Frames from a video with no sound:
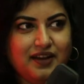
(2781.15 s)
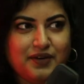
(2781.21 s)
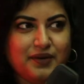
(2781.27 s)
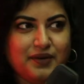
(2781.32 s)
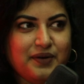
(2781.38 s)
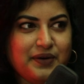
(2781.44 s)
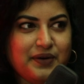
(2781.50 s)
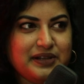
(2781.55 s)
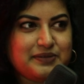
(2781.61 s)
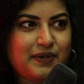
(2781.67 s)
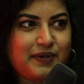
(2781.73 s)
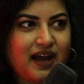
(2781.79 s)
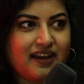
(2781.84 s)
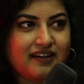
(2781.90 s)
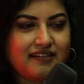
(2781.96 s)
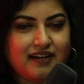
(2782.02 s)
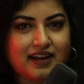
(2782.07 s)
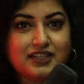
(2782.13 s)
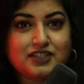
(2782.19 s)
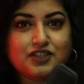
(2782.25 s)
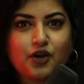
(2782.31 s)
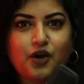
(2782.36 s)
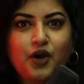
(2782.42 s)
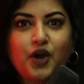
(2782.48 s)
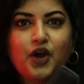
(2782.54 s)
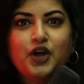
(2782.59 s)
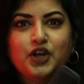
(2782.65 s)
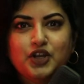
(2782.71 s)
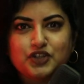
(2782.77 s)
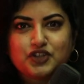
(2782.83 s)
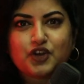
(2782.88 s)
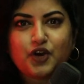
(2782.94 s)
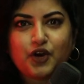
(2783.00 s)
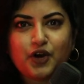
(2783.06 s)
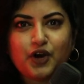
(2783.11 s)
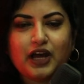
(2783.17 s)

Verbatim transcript: no holds barred. No right? holds so, barred. So